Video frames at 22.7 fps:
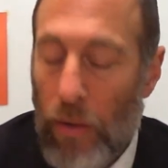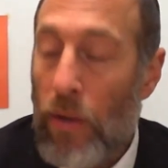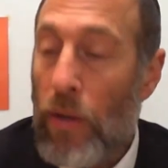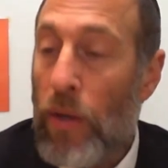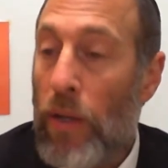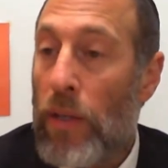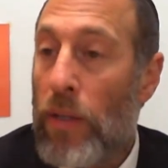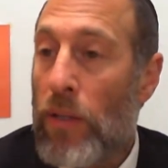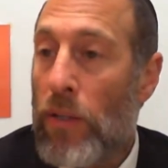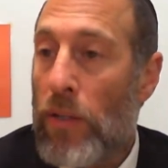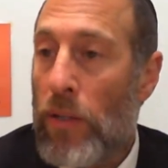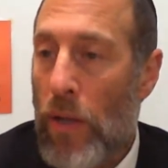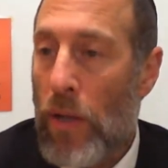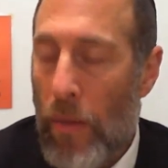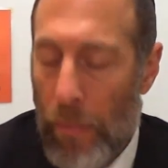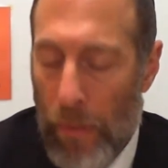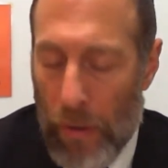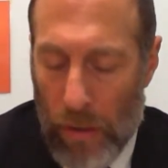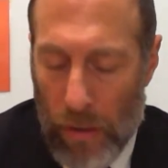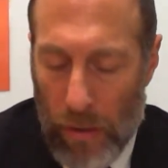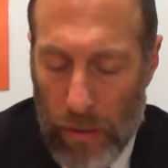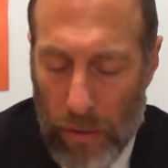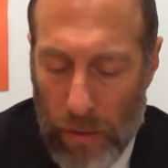in the
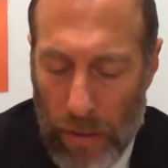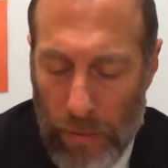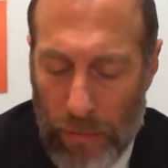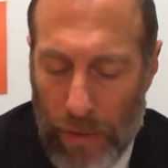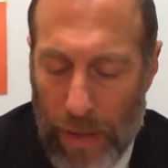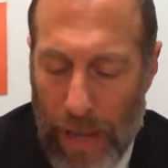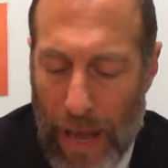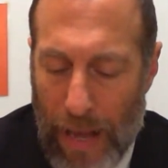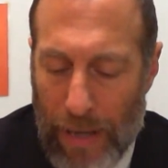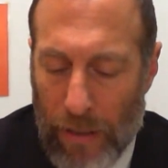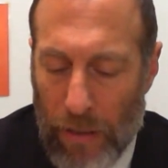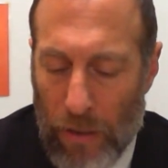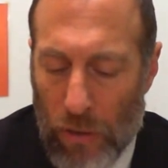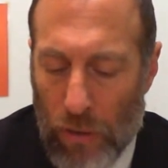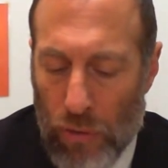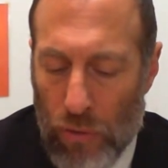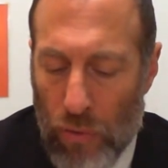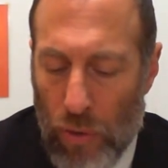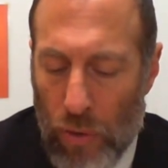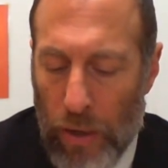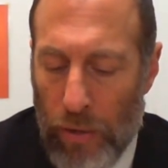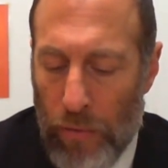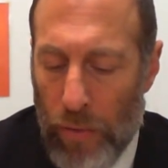summer if they had to
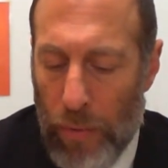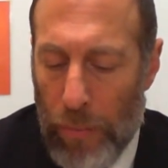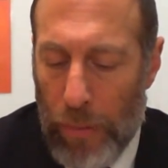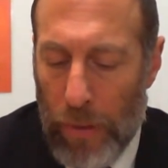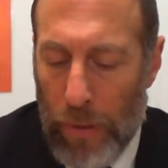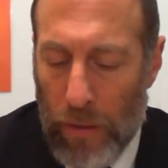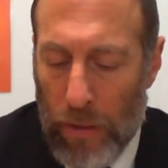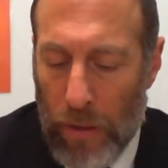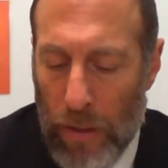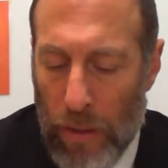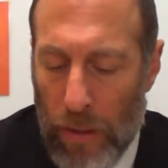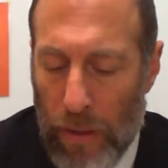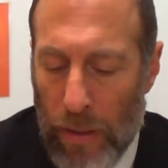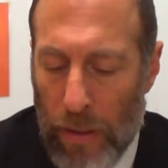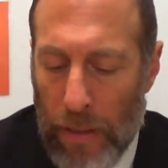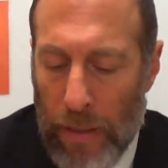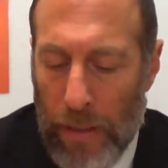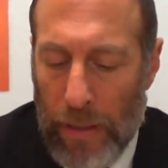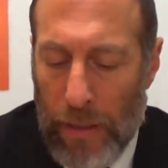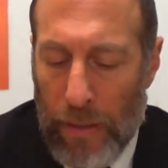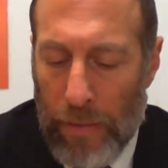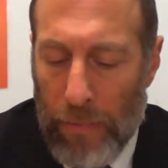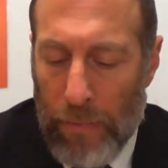destroy it and rebuild it.
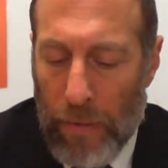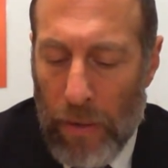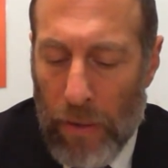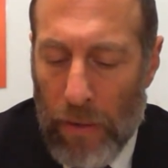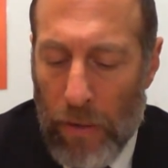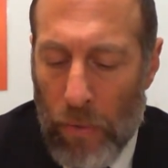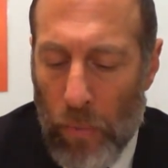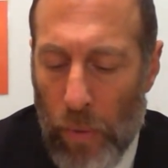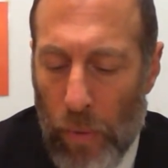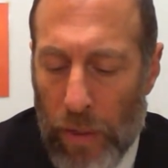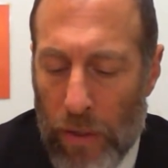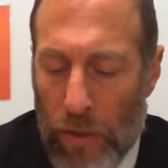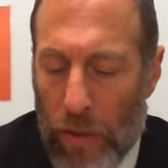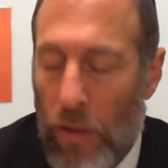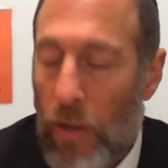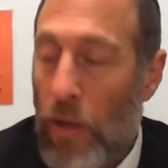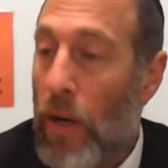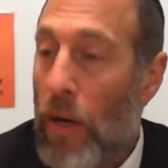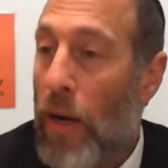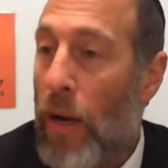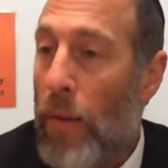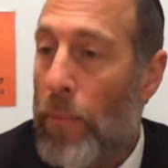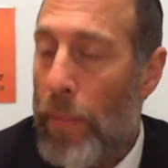The
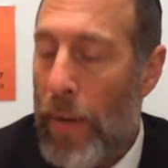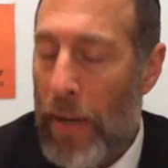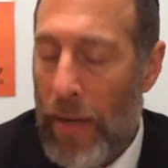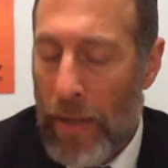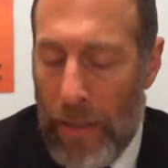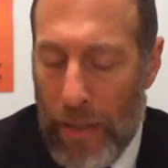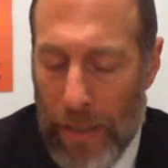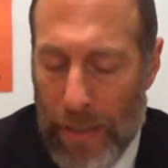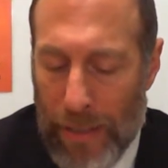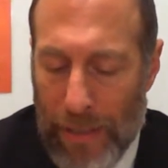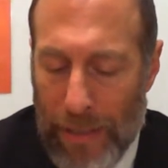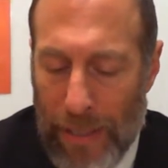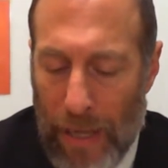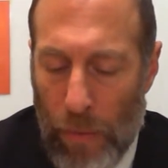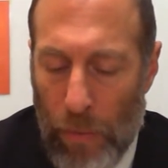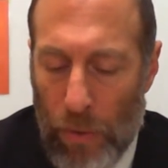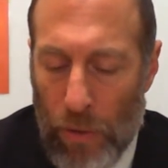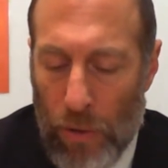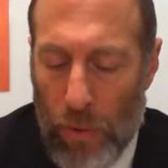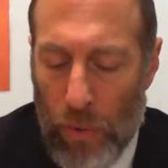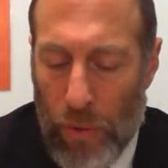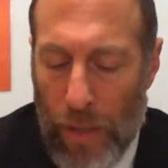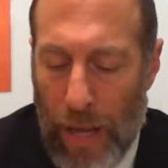winter on Beit Knesset, they
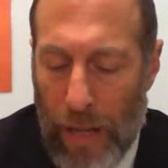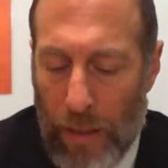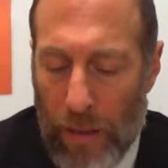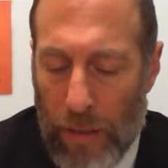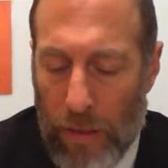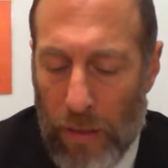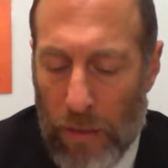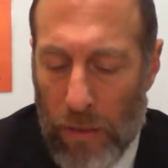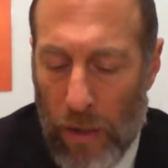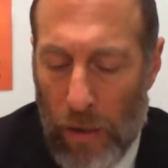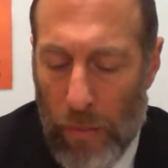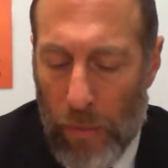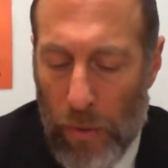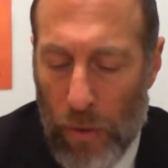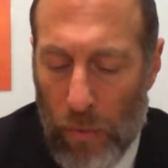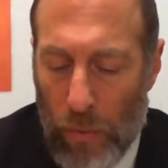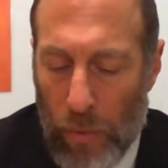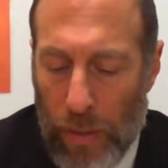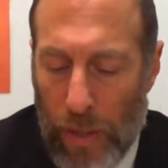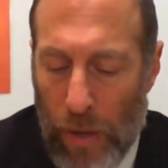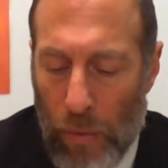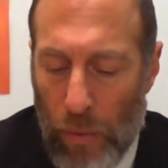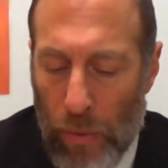would do that in the summer
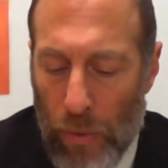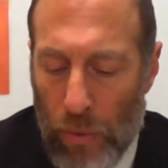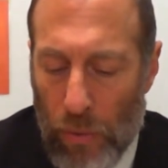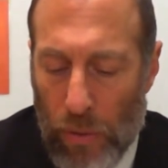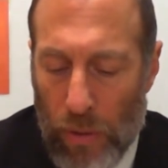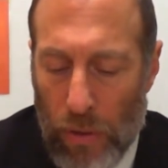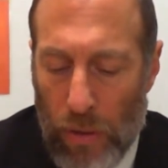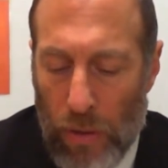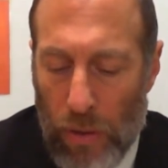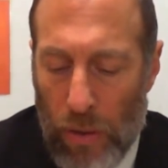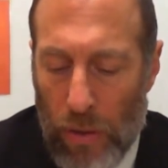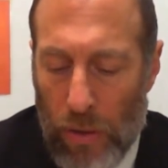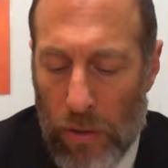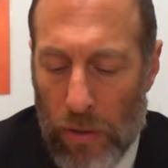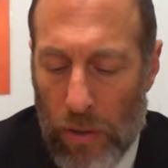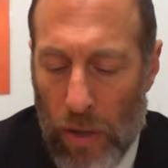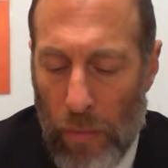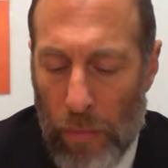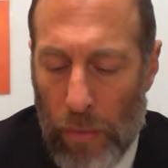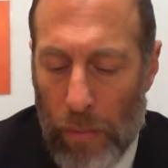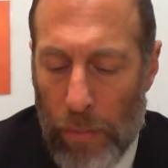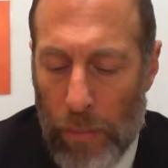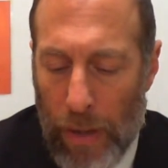when they were using the
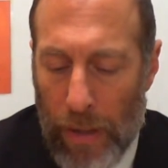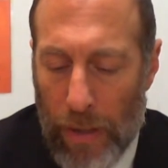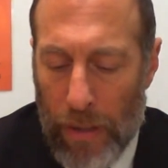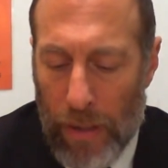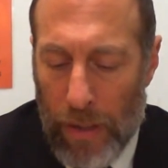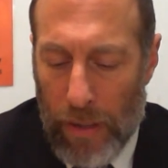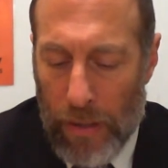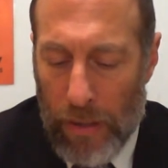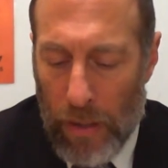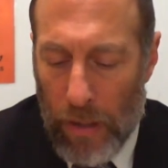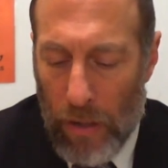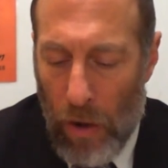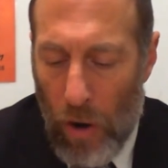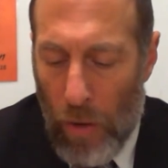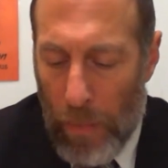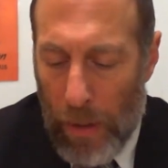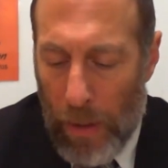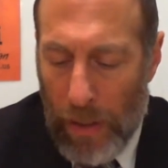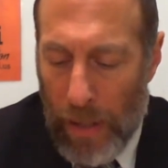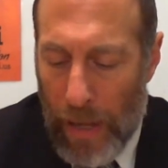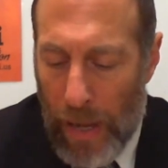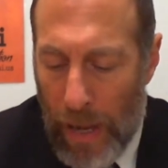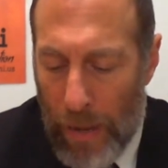summer Beit Knesset.
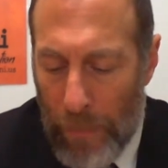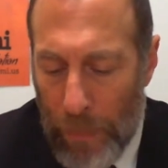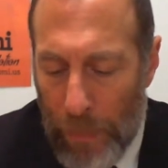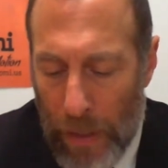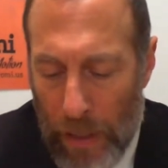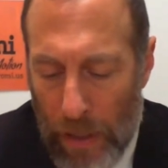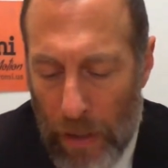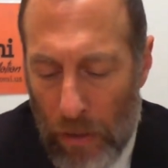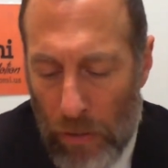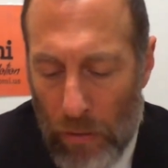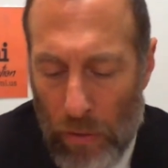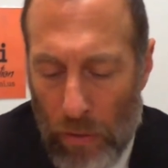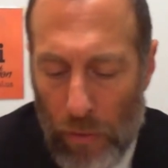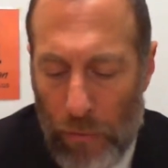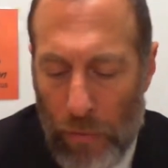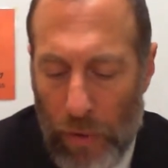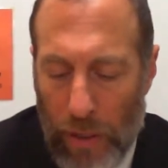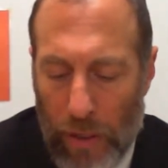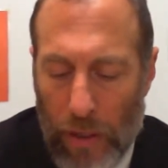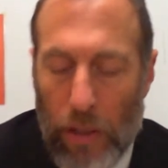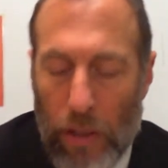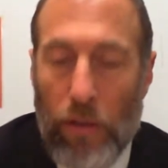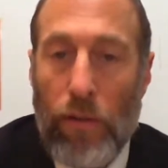Omarle,
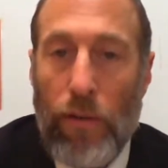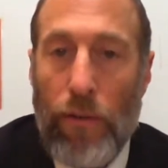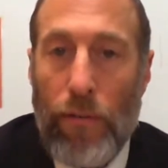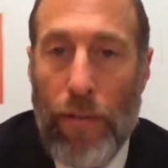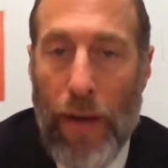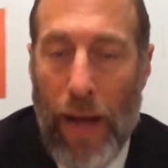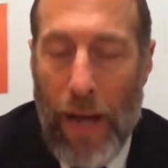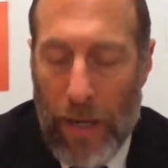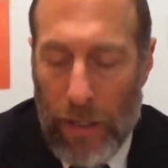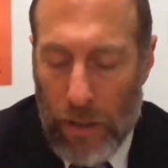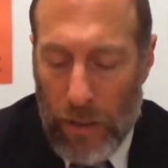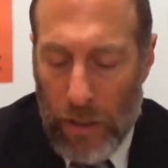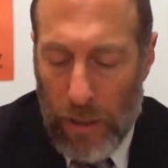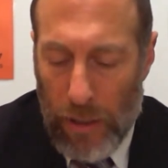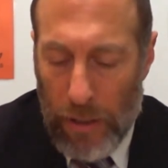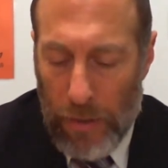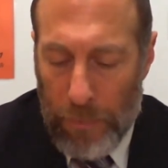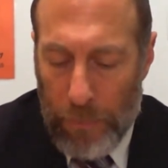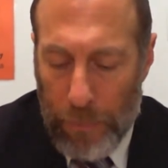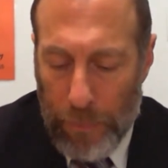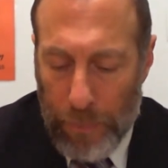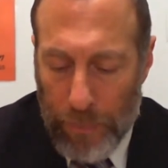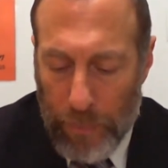Ravina le
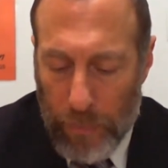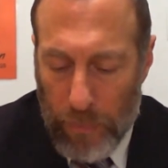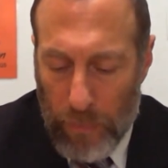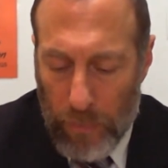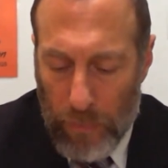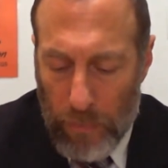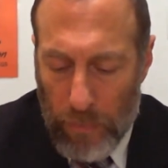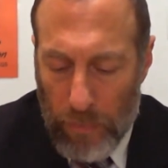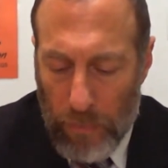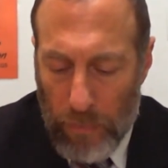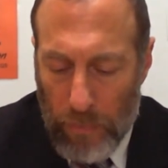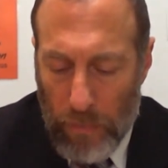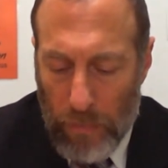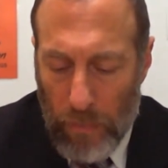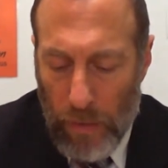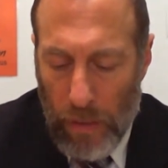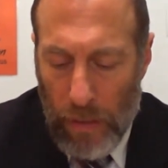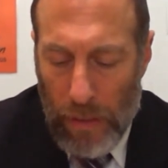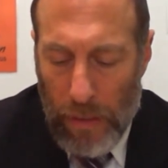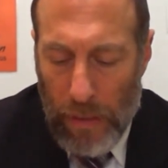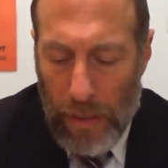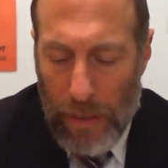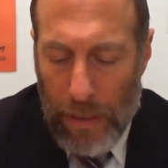Ravashi,
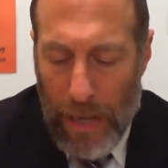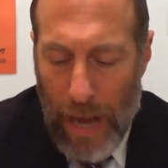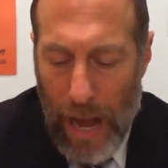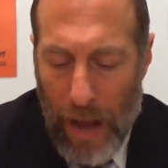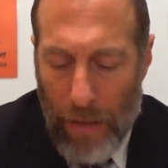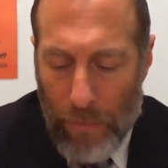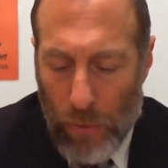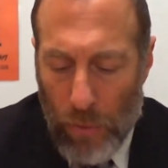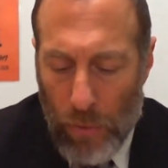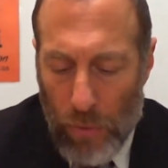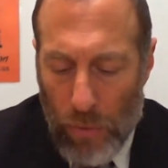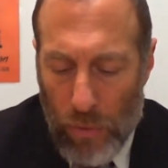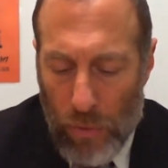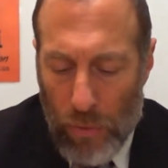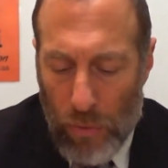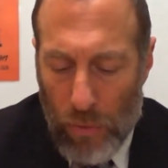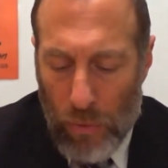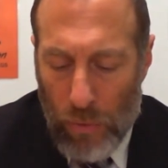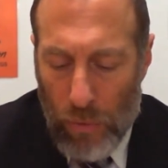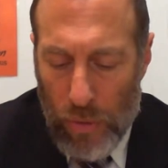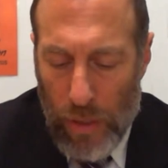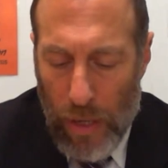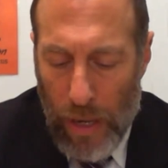Gabu
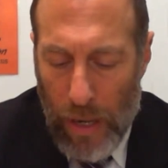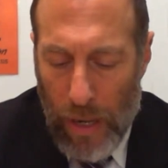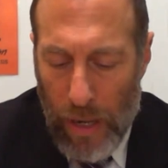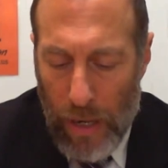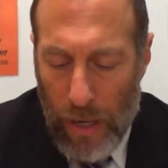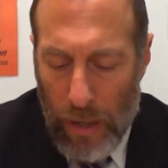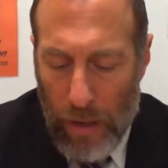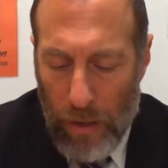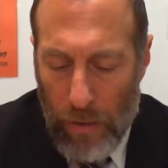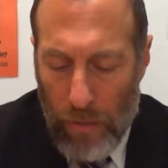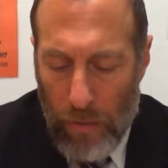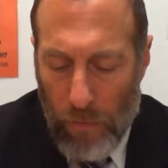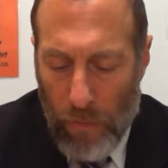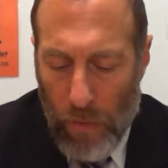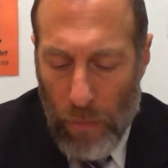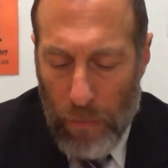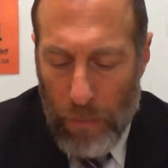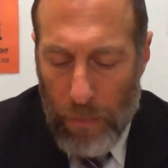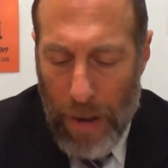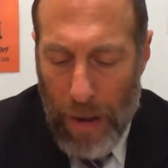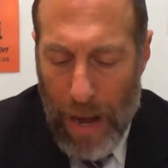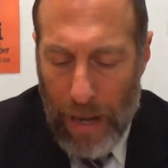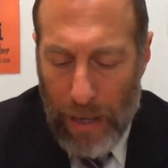Zuze,
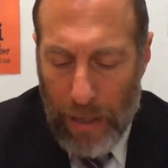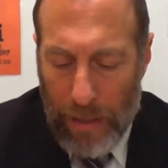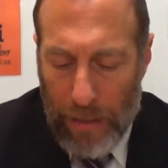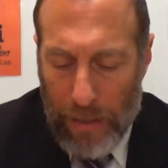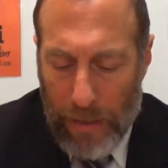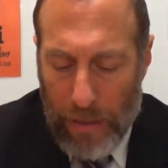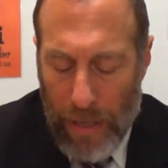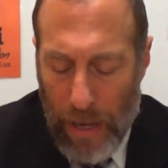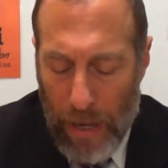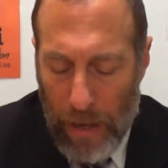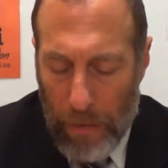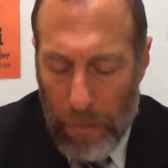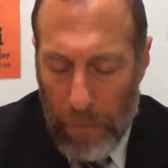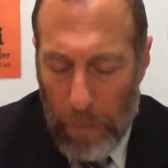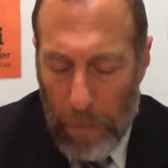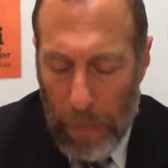V'machte.